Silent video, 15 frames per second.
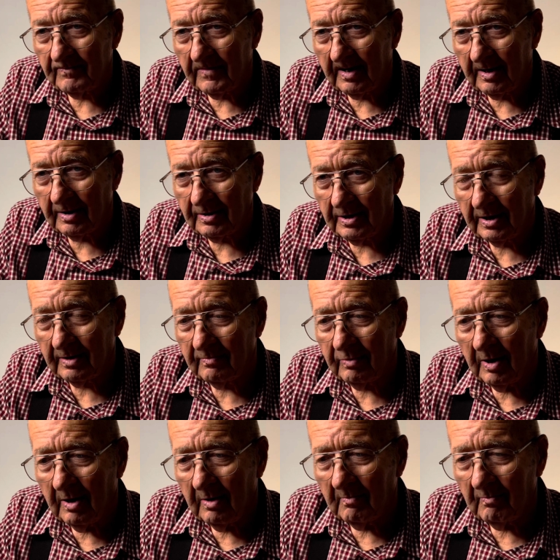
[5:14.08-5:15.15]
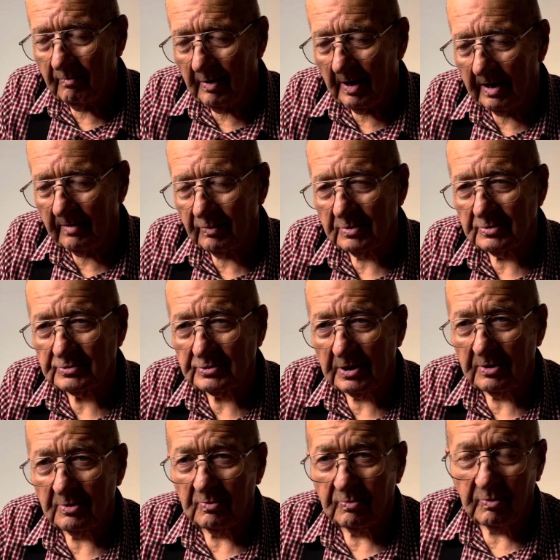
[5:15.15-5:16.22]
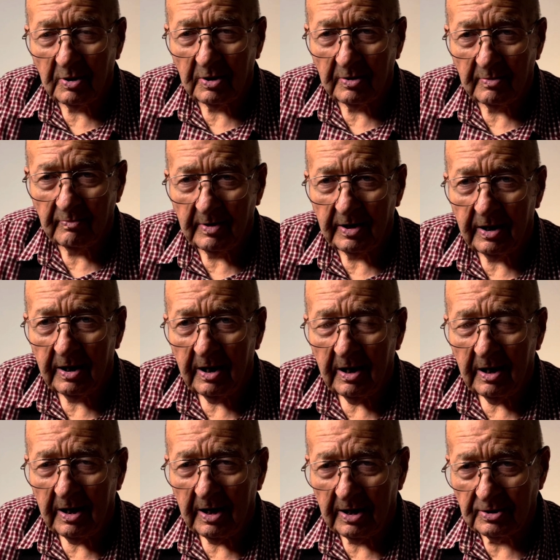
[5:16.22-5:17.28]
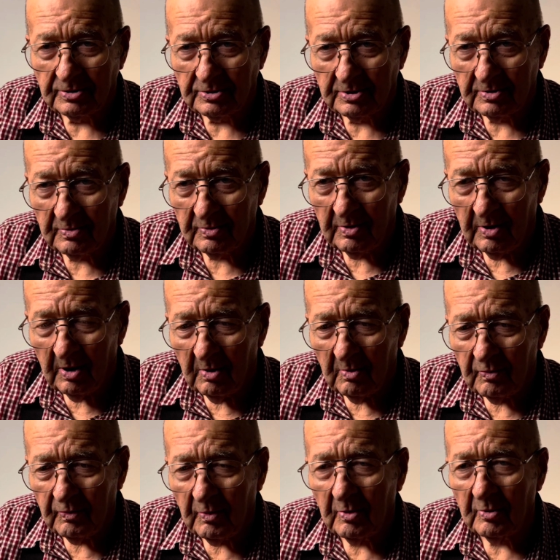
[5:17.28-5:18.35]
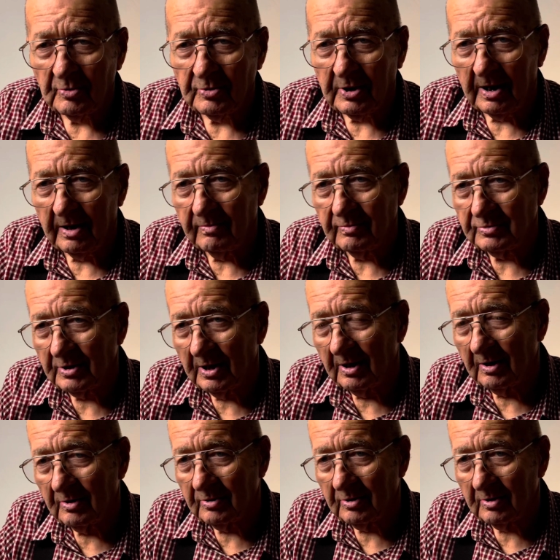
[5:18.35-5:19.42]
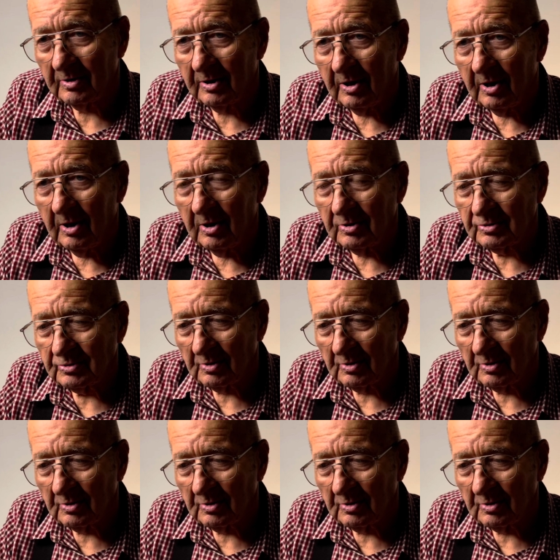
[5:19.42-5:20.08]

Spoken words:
And then Bible Center wanted me as a full-time janitor. So